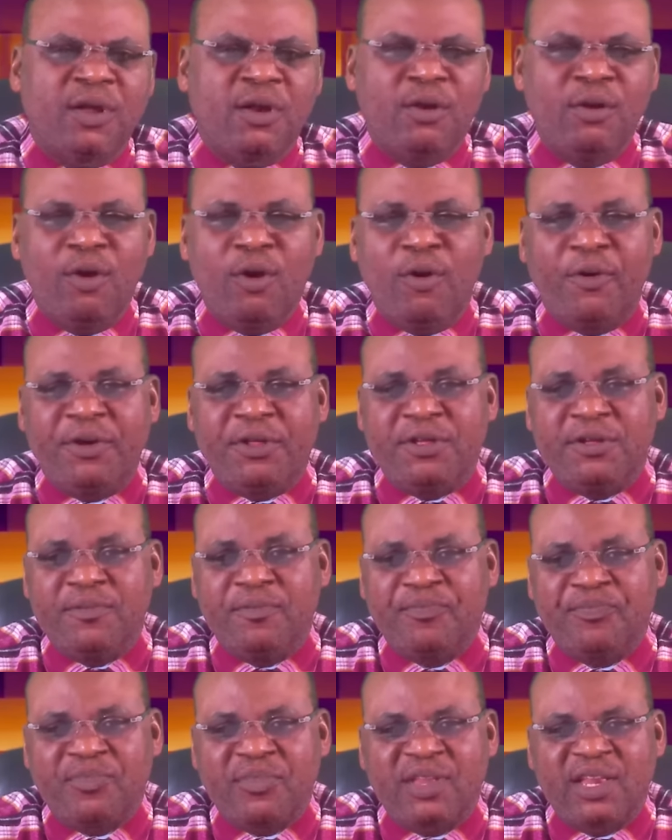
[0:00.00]
Glory
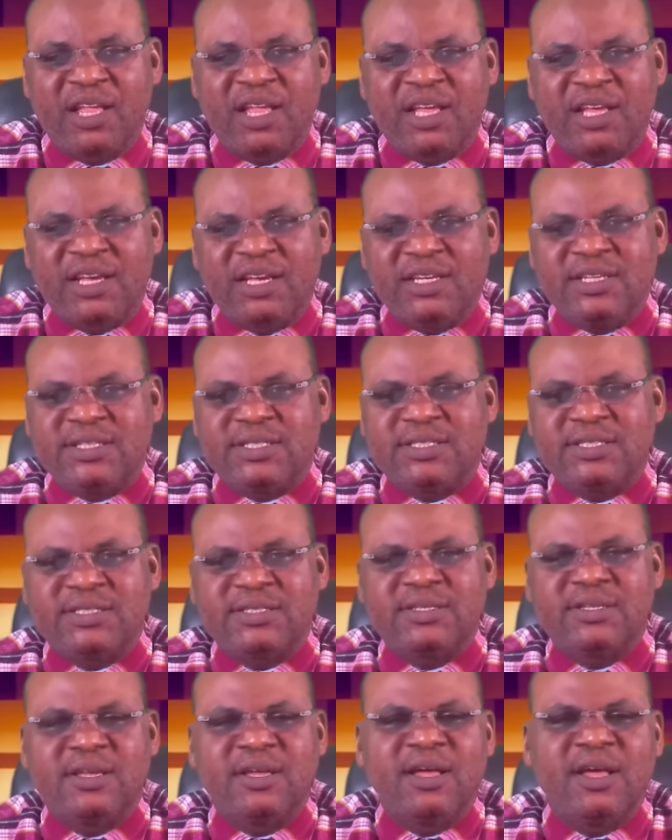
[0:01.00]

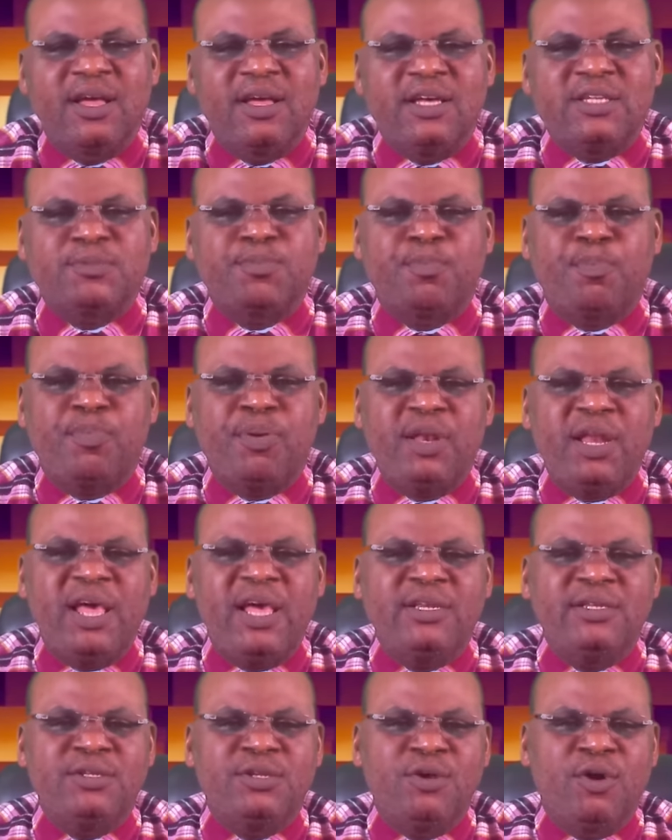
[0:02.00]
is a
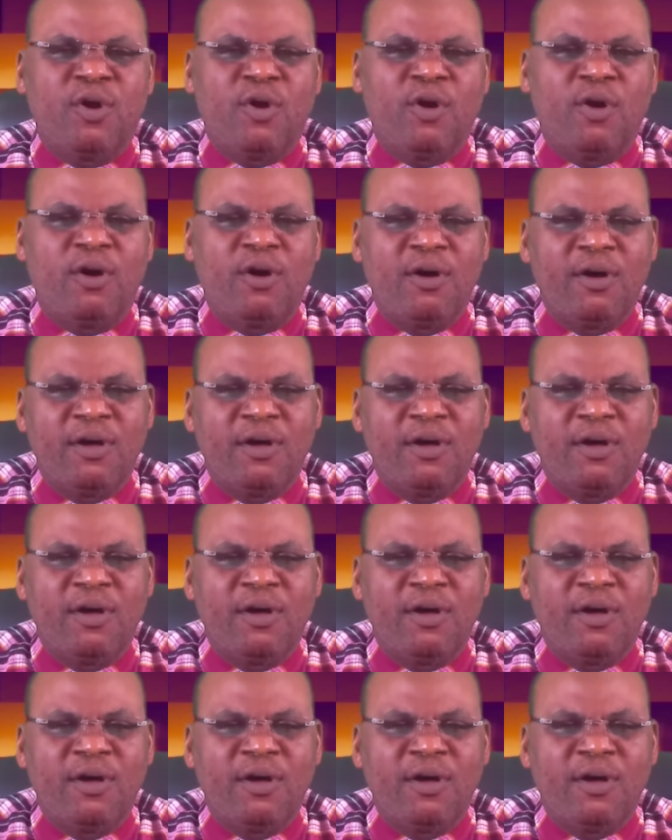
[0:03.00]
splendor,